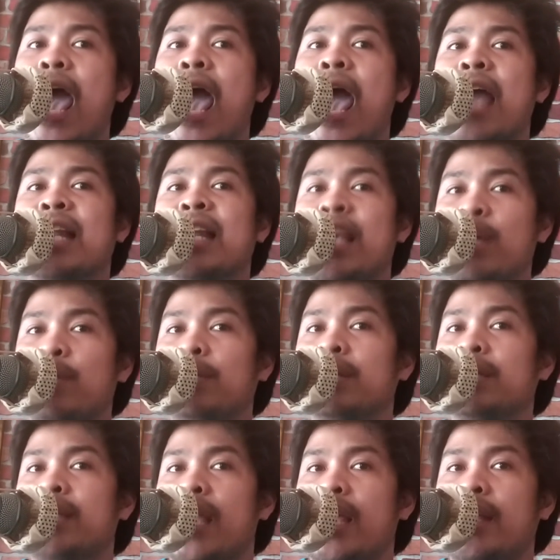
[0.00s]
and He
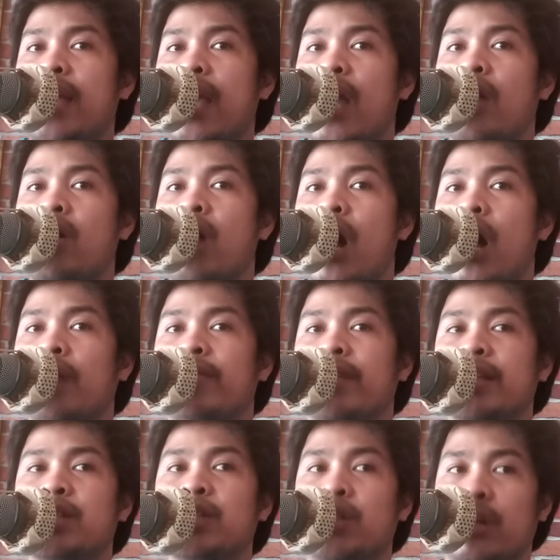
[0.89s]
will take care
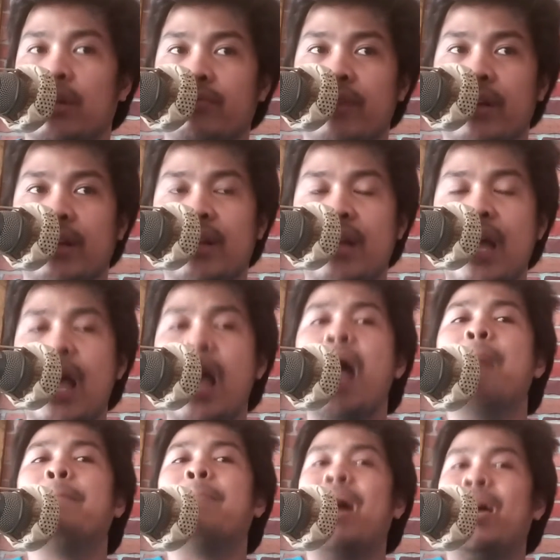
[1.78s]
of His children.
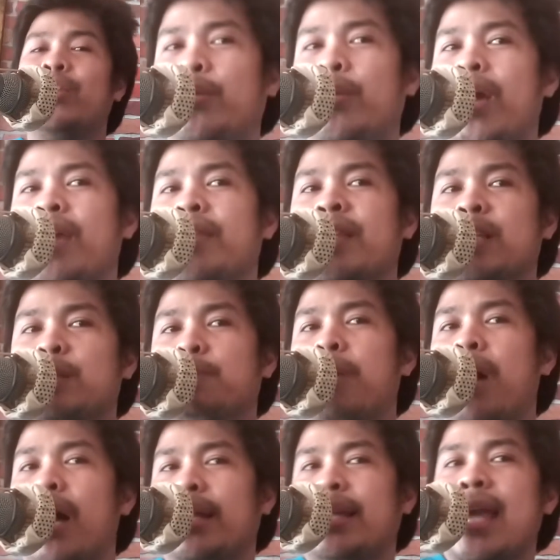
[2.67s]
By the way, this
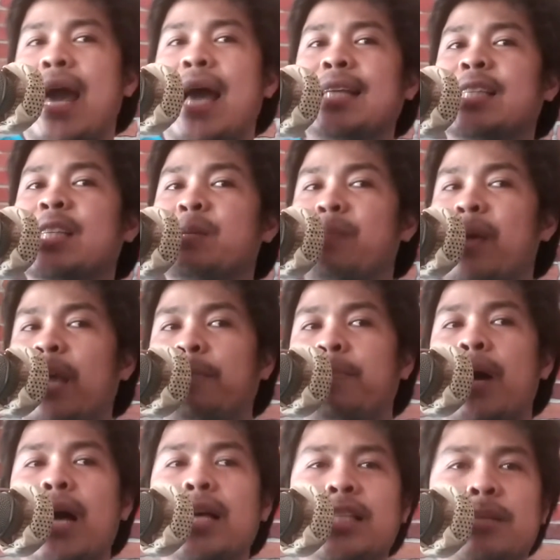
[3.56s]
podcast is
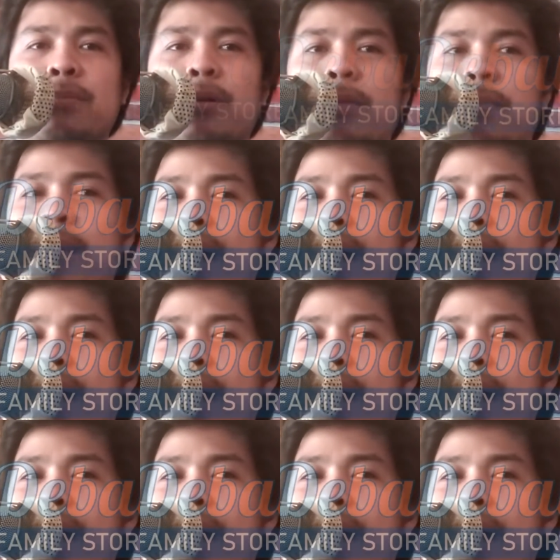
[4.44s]
made possible